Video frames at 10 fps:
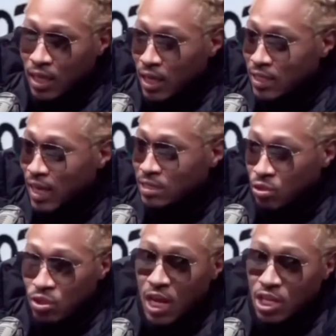It's like you so
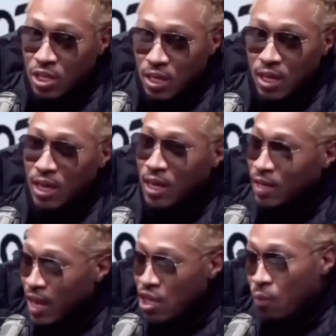you know you, taxes on a new
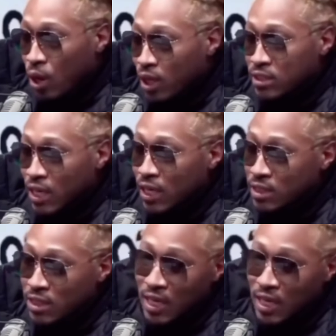check. Now you working check to check.